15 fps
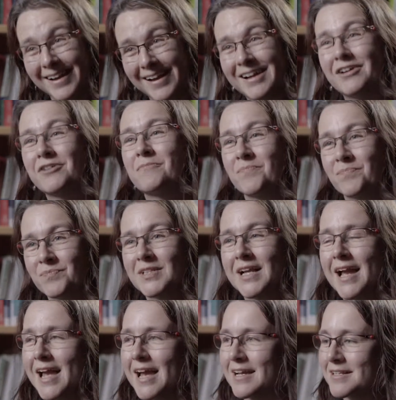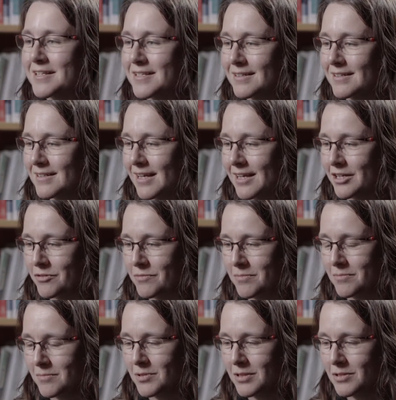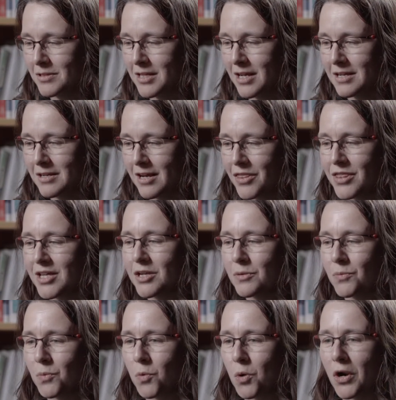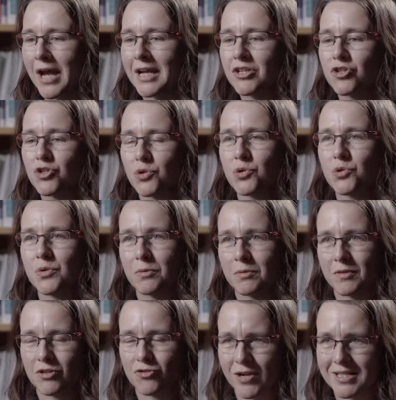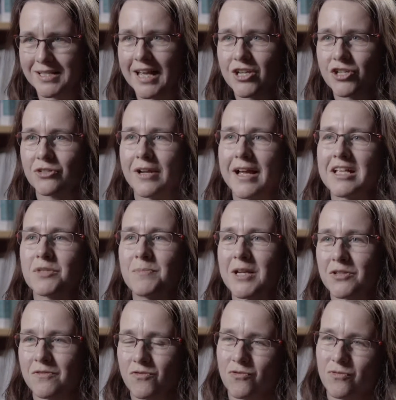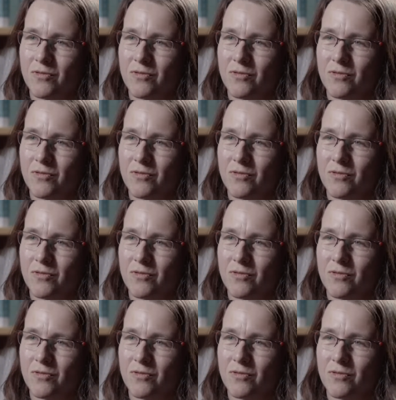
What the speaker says: and I think what I do, the translational aspects